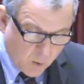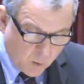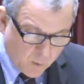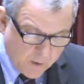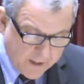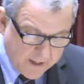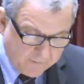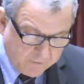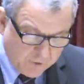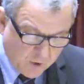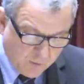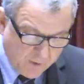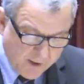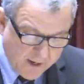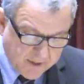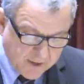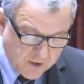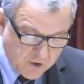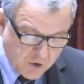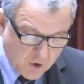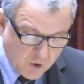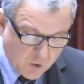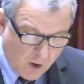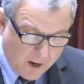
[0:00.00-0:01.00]
We have
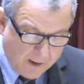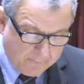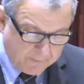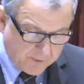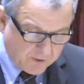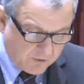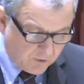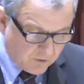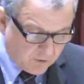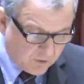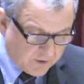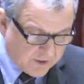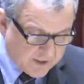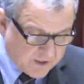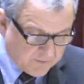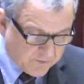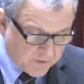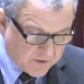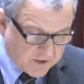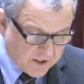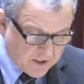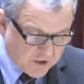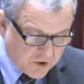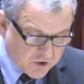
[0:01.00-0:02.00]
created new opportunities
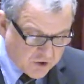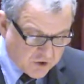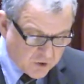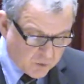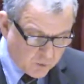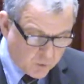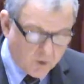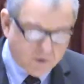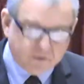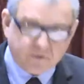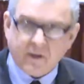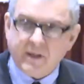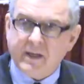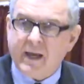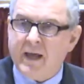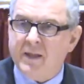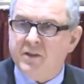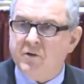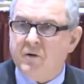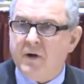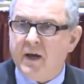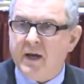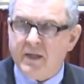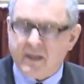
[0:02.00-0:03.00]
for teachers to work
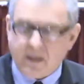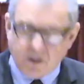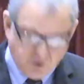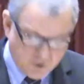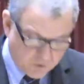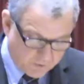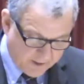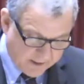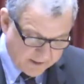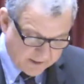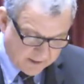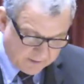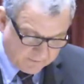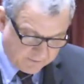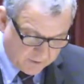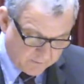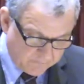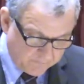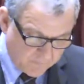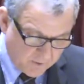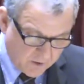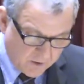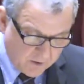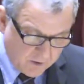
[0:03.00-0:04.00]
together at each grade level
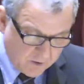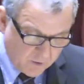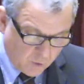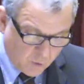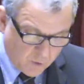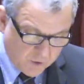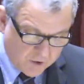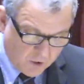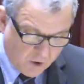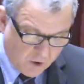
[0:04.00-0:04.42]
or